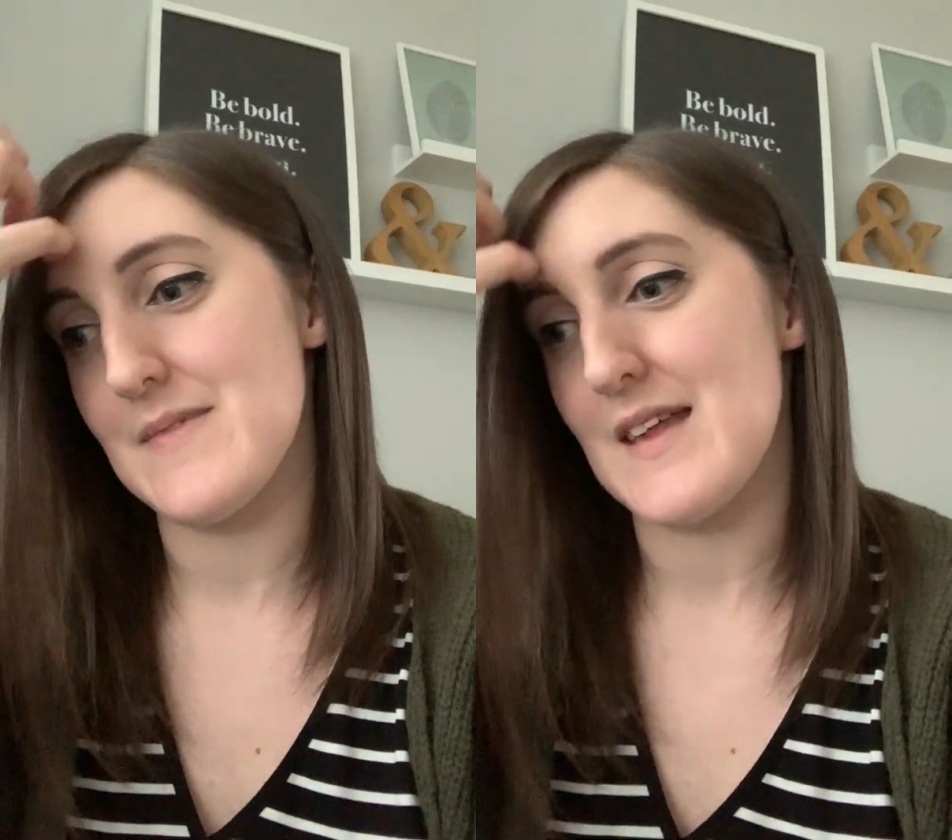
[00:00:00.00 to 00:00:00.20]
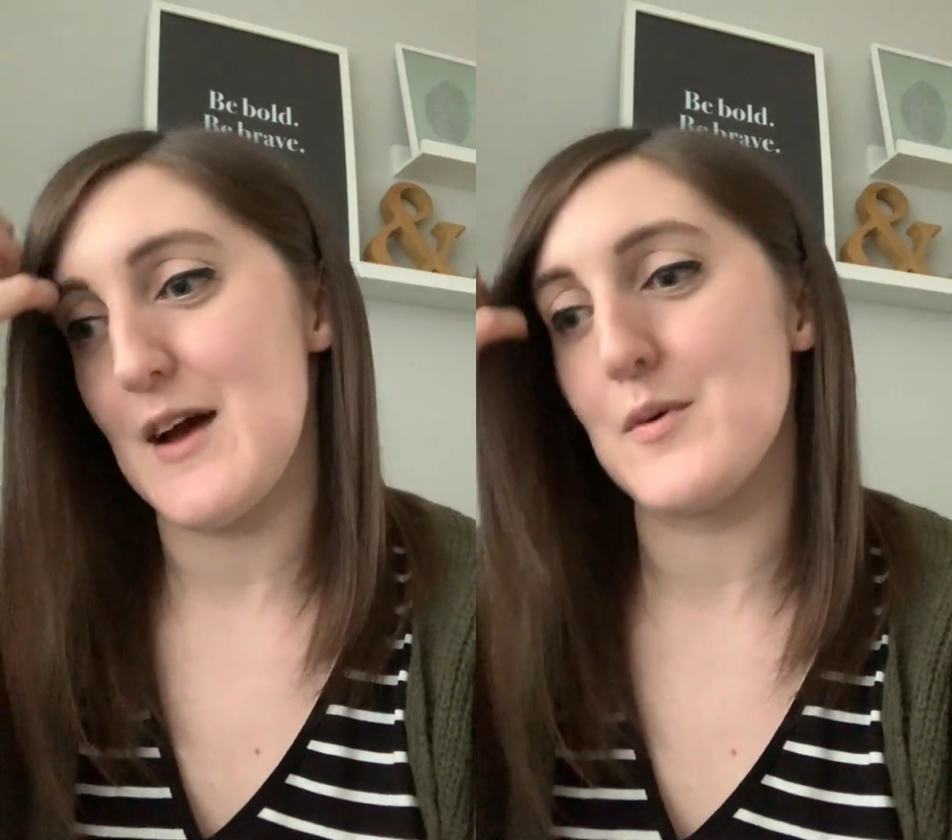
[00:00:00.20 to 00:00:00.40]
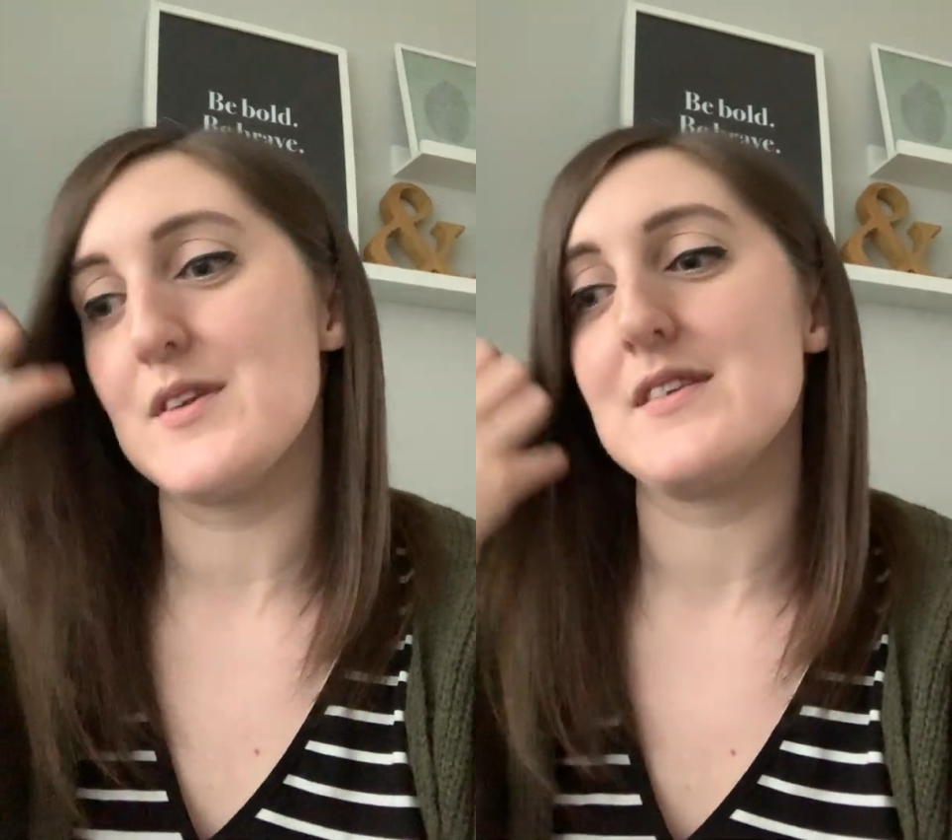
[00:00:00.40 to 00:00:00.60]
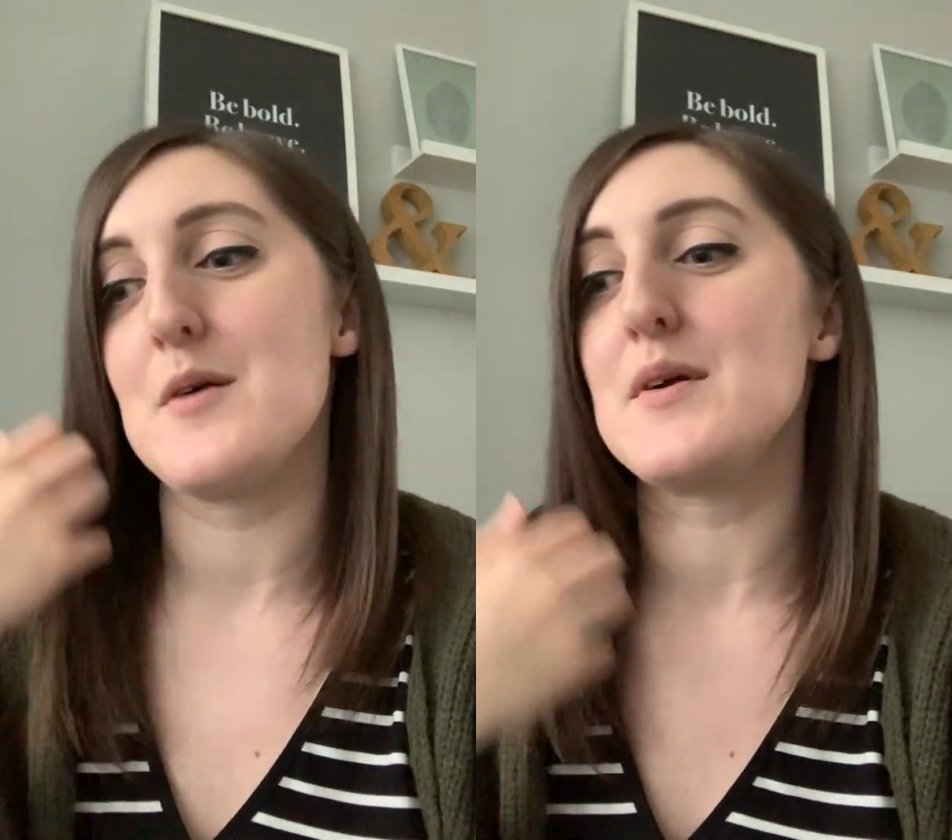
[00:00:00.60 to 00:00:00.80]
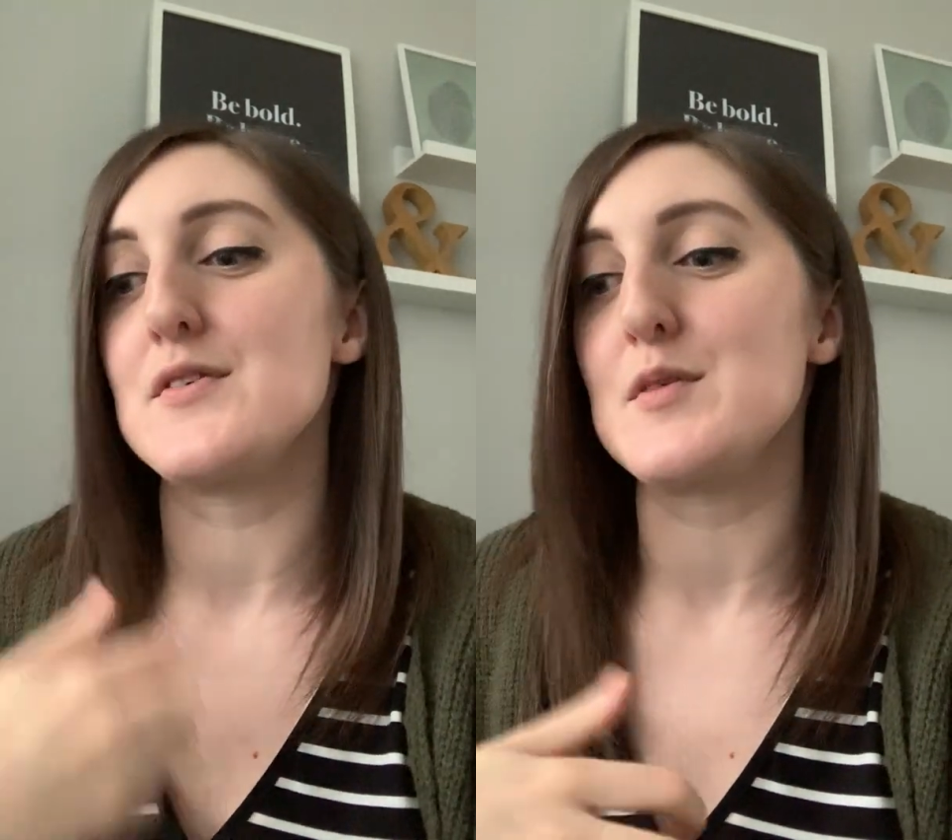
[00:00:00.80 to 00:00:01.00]
I want
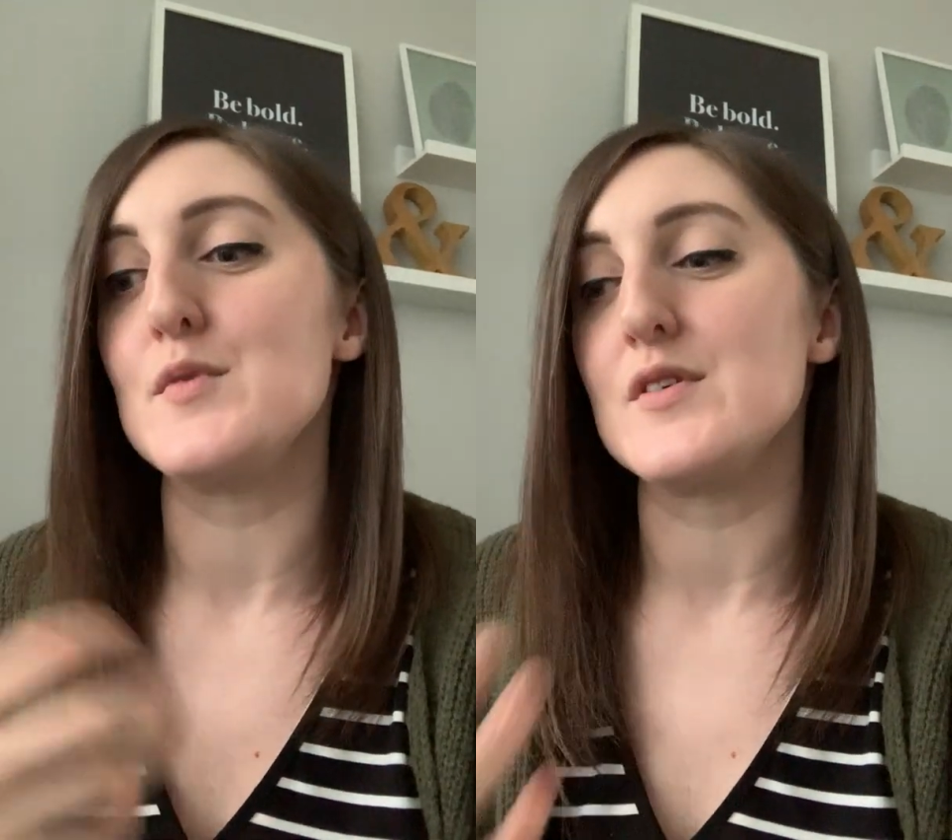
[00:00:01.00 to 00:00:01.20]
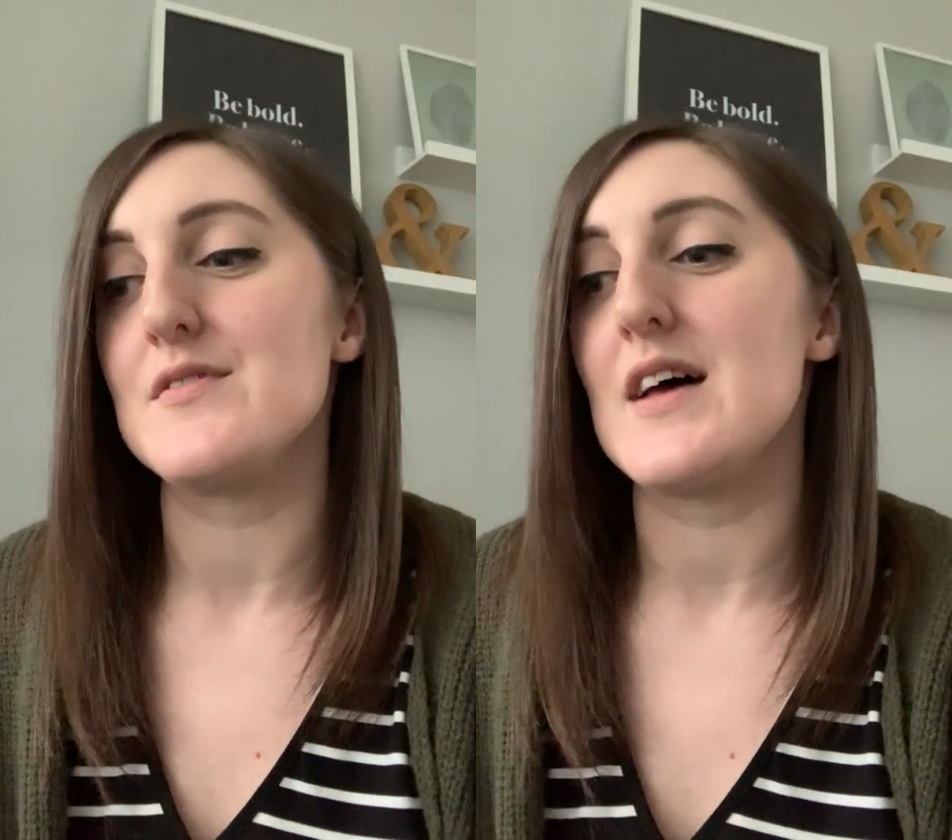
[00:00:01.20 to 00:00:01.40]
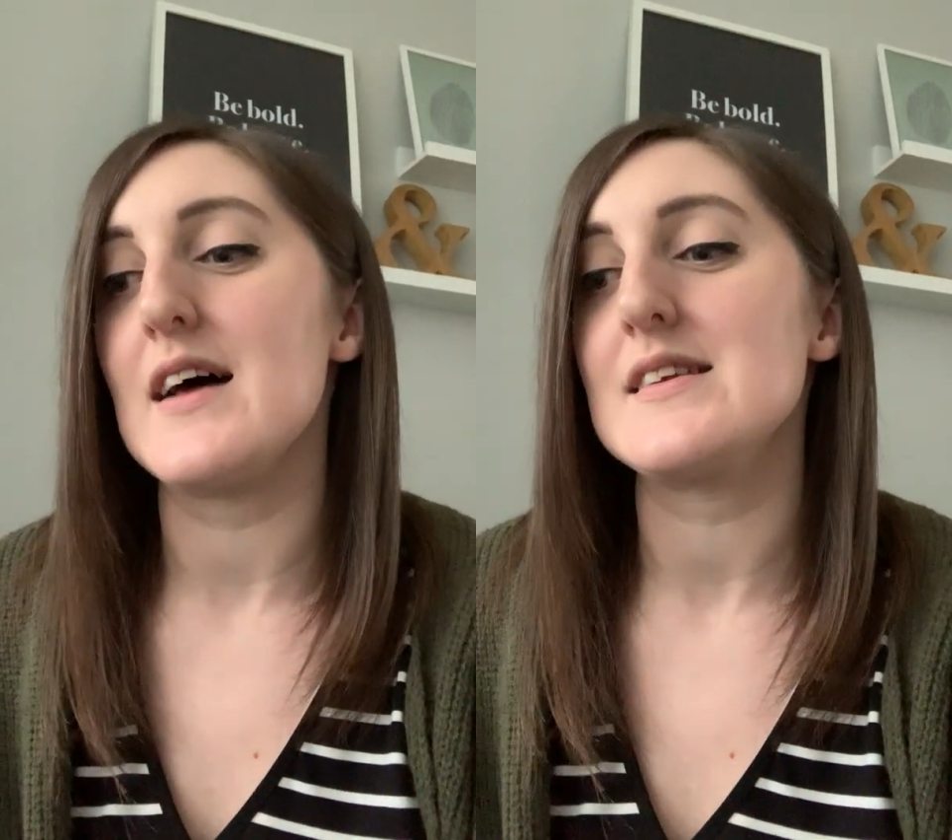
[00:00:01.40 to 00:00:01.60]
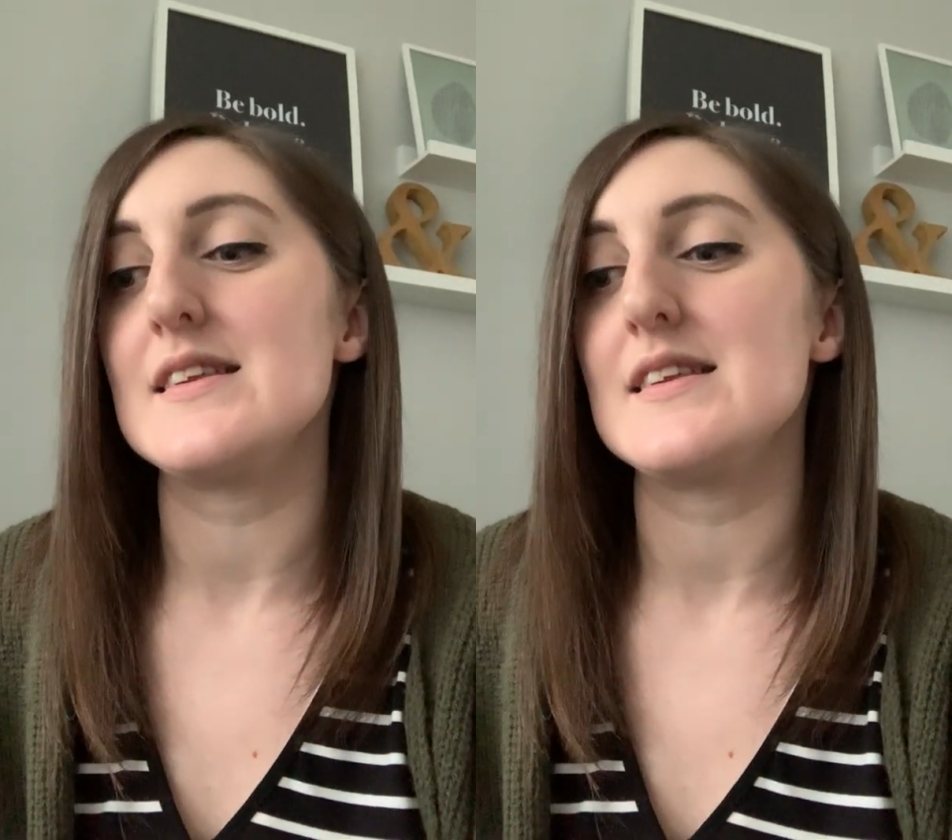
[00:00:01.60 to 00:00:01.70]
to do more of that,